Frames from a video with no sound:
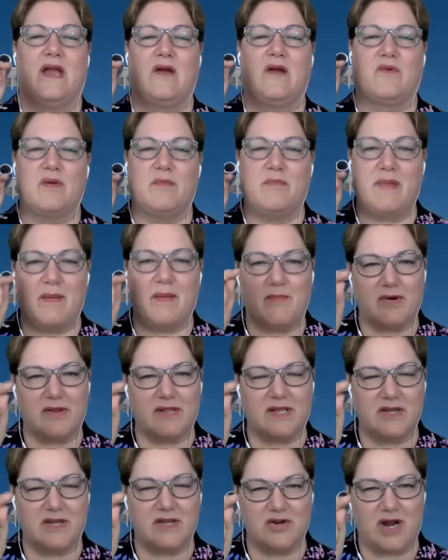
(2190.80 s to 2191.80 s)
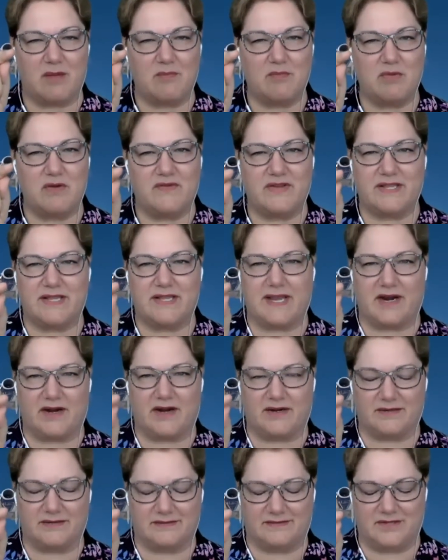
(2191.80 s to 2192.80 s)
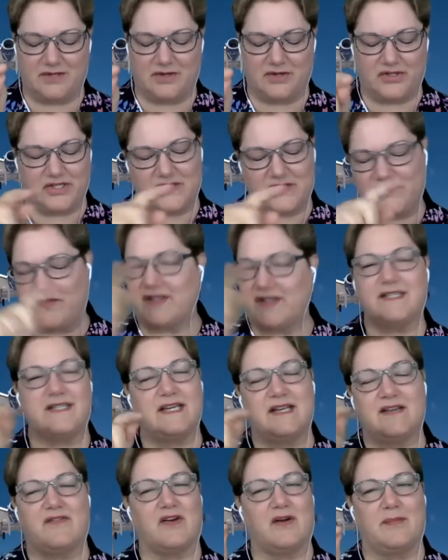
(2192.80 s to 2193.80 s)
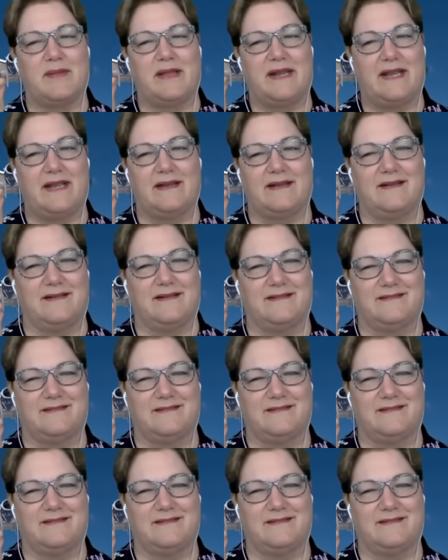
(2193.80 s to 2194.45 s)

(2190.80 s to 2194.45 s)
Remember that you're not moving there. You're just visiting for a minute.